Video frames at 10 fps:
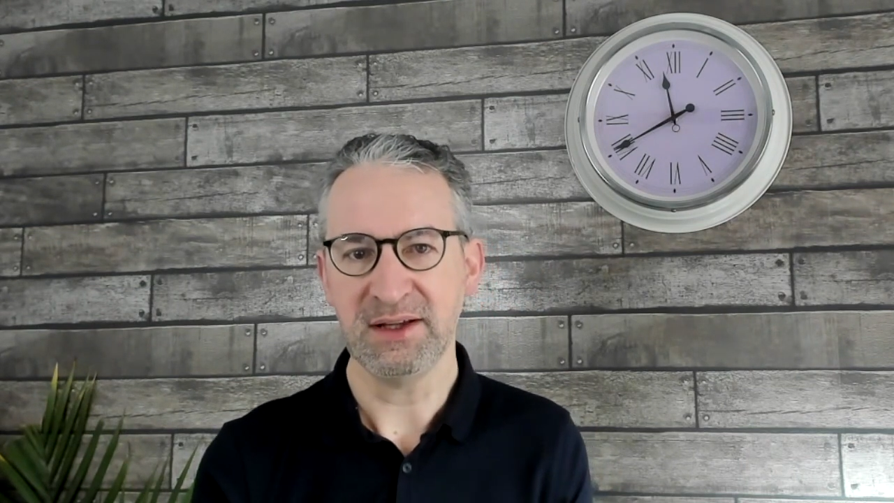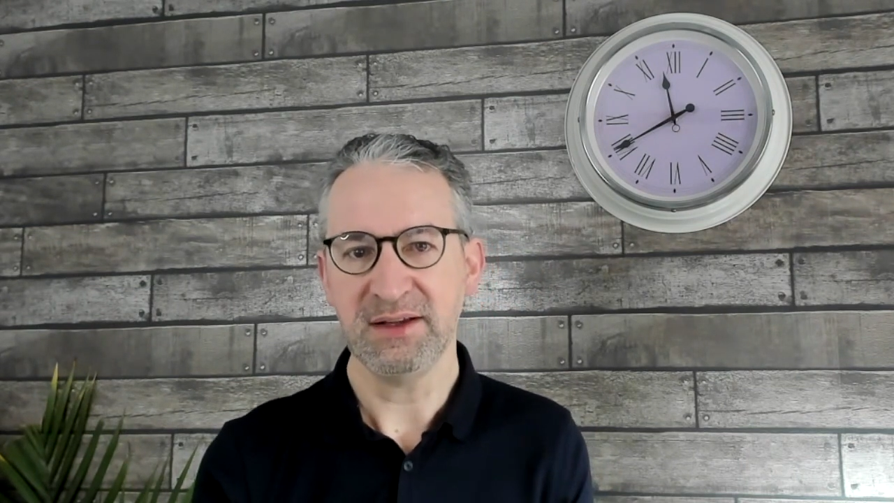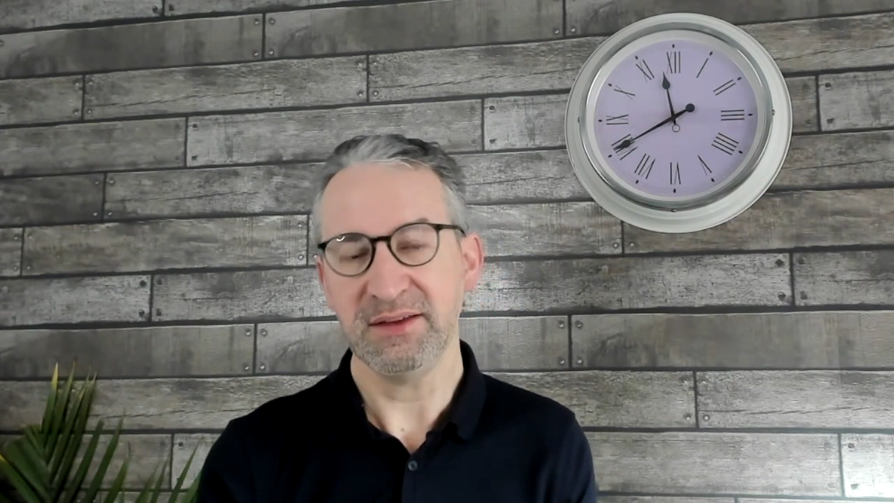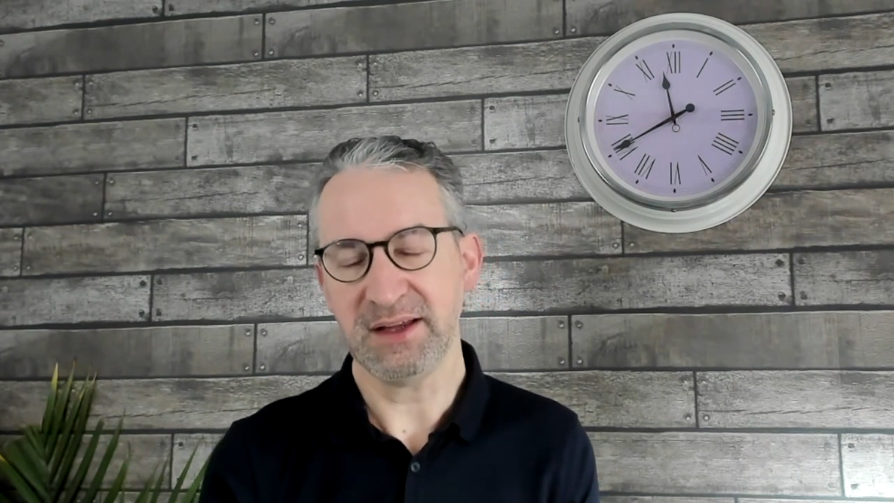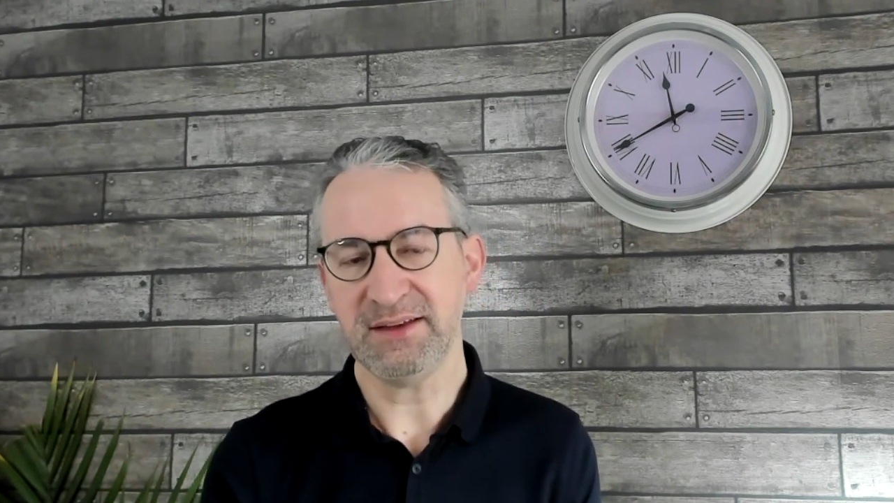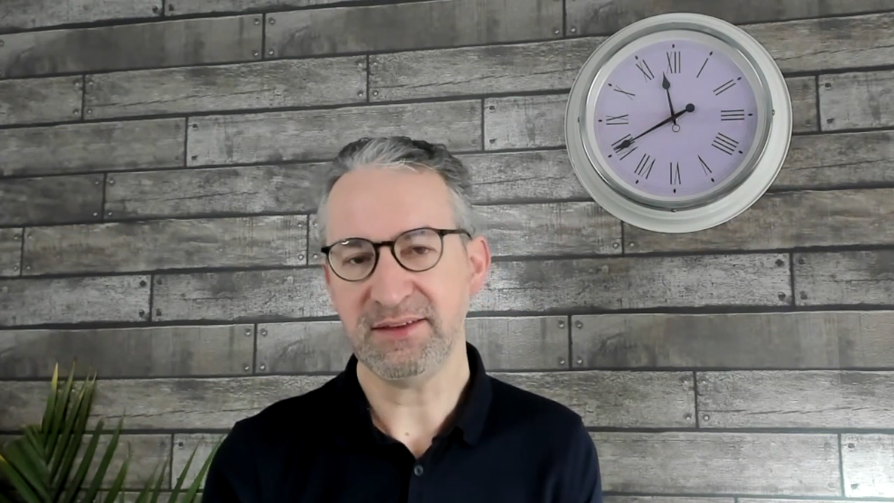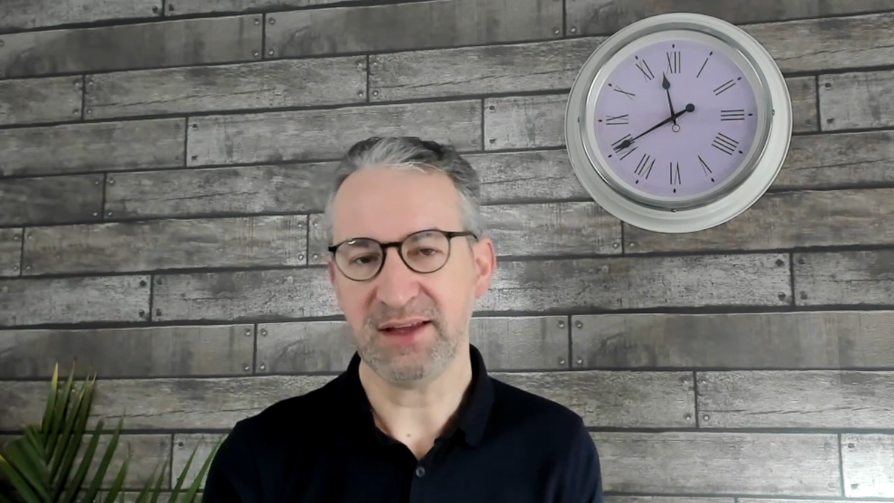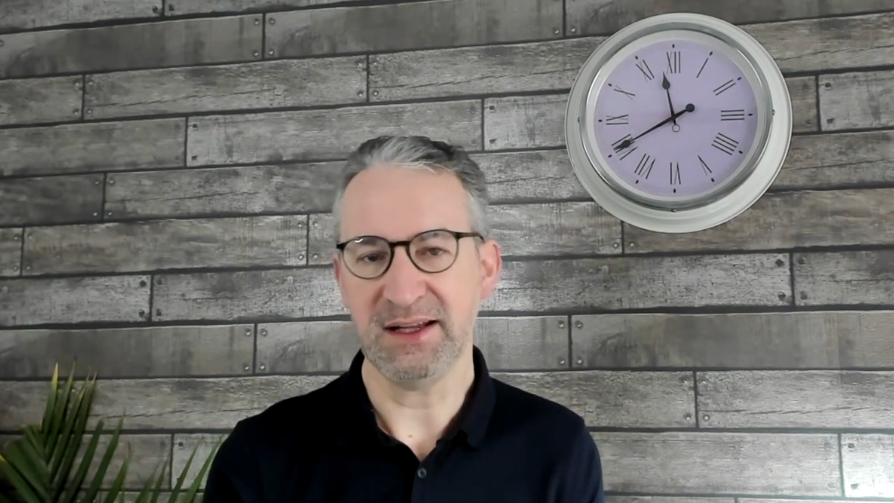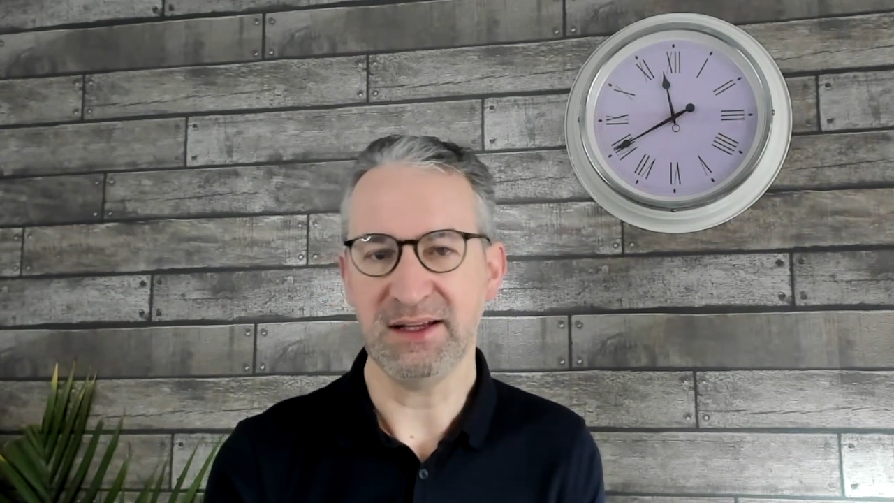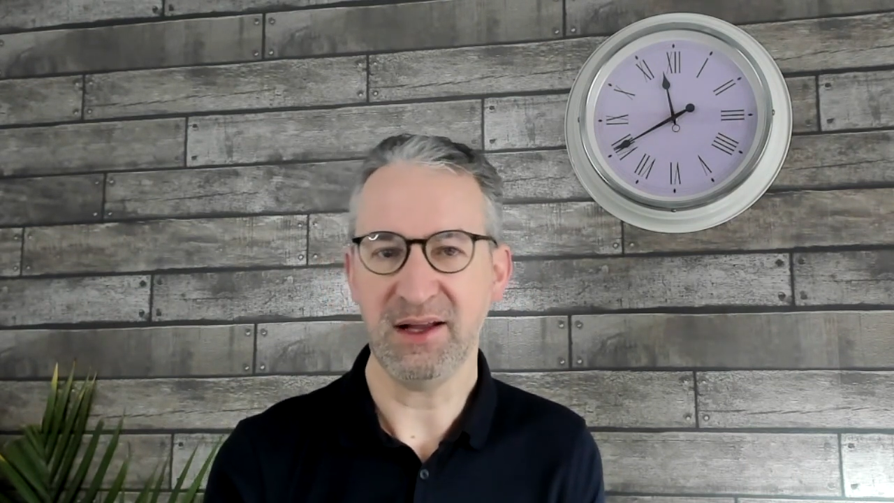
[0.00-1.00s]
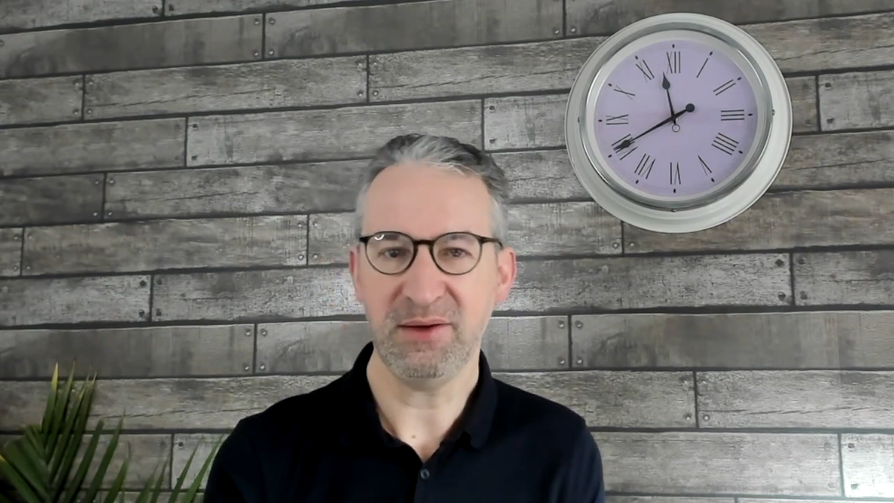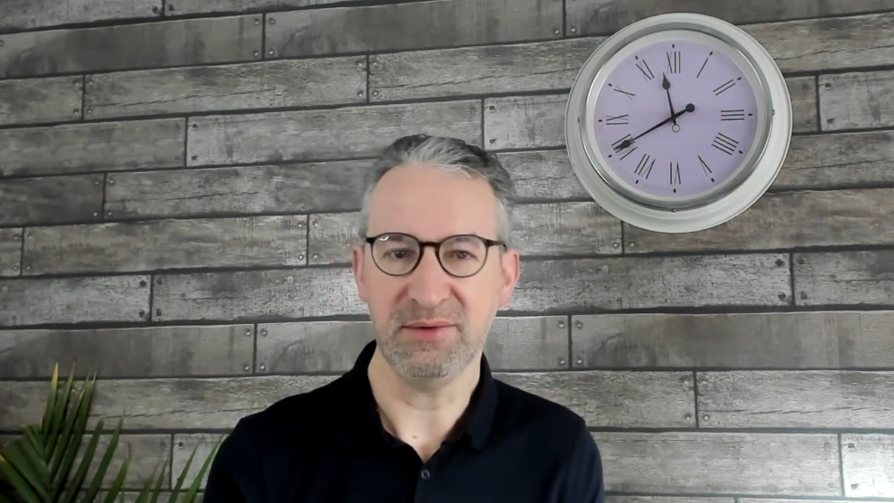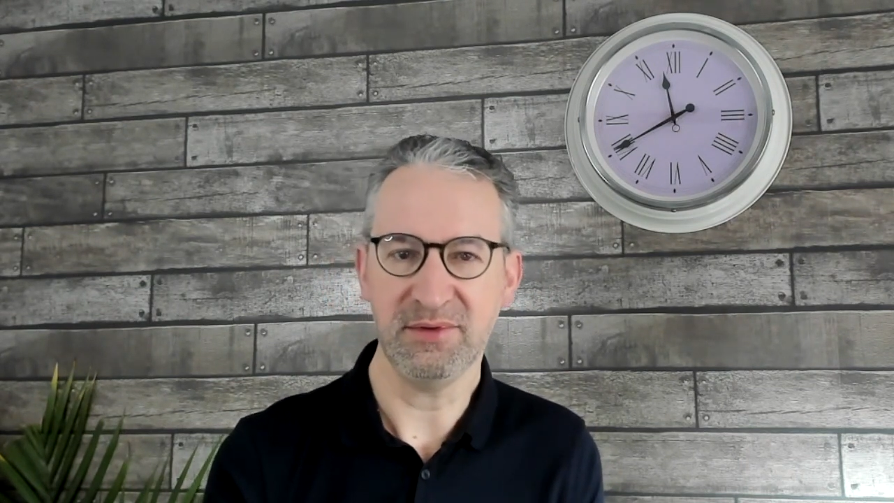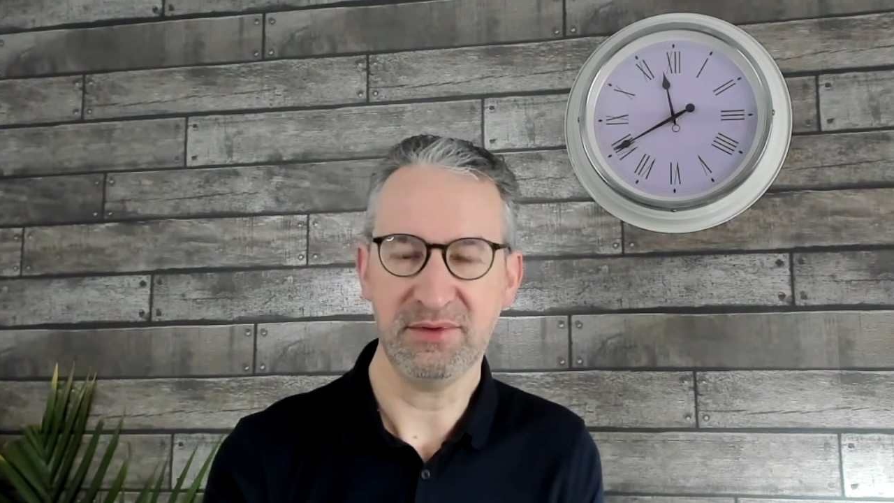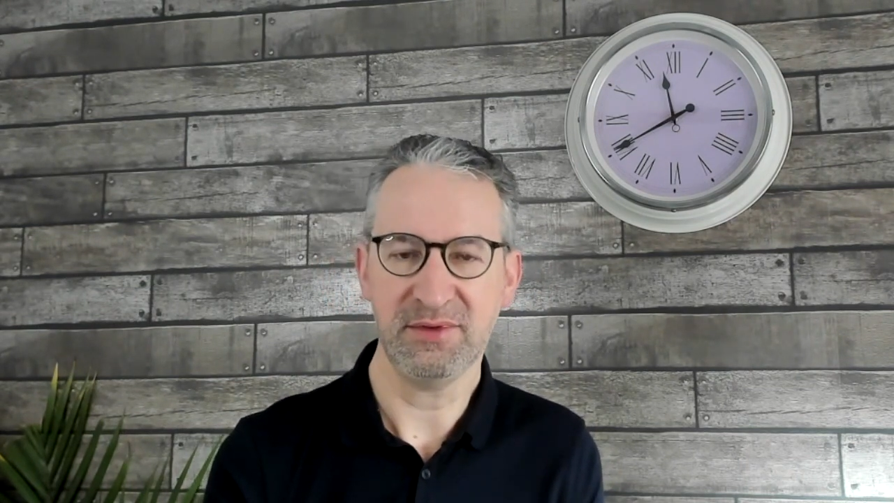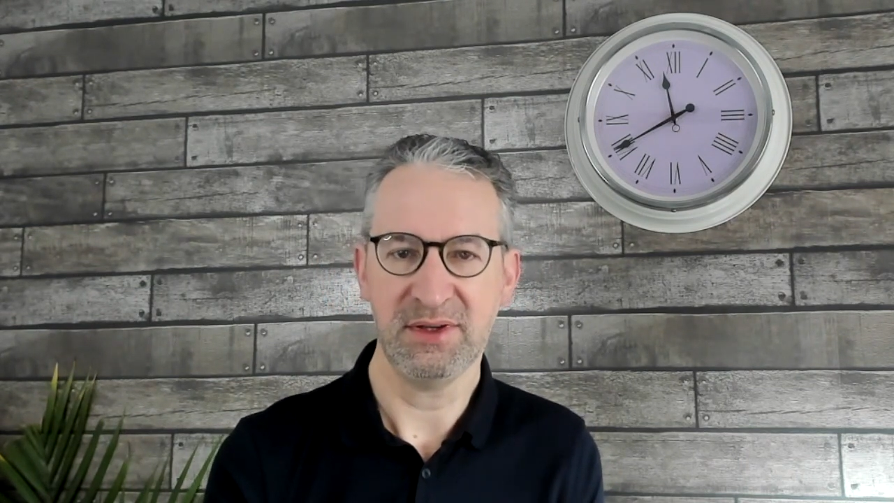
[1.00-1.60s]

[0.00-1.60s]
then selling loans,